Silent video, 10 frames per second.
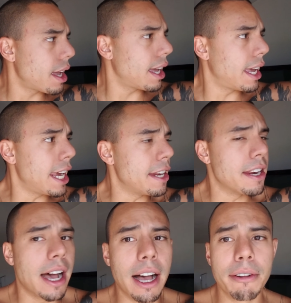hitting
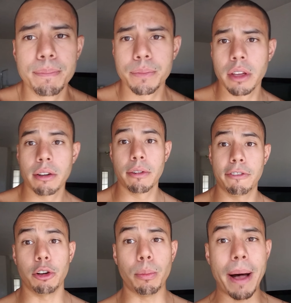
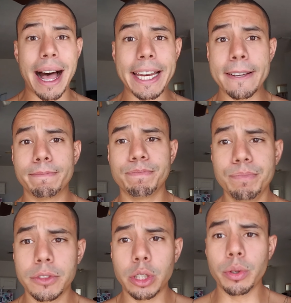full body
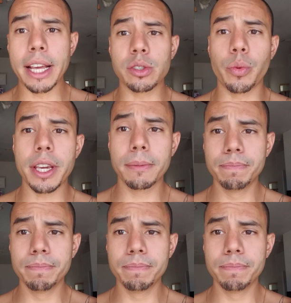2 days a week.